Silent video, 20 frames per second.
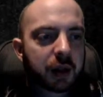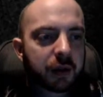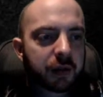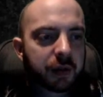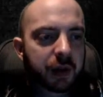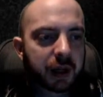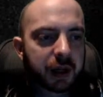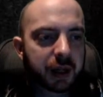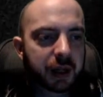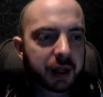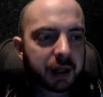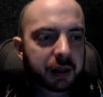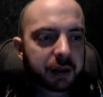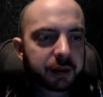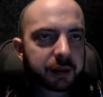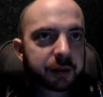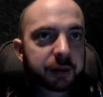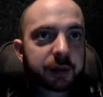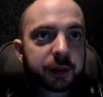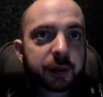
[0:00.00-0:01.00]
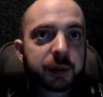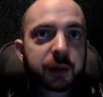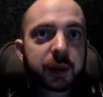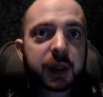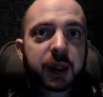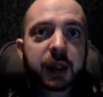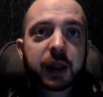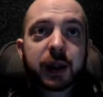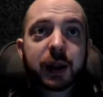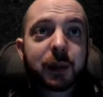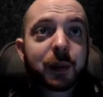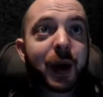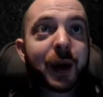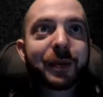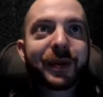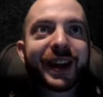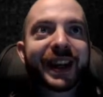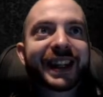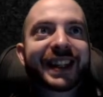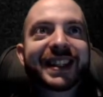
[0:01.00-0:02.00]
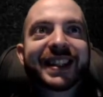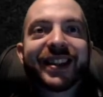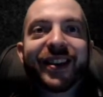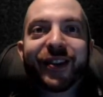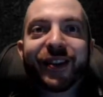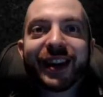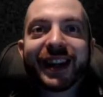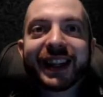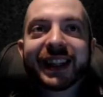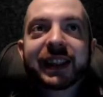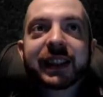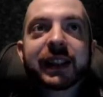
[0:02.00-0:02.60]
Fuck it. Oh, me. Sorry.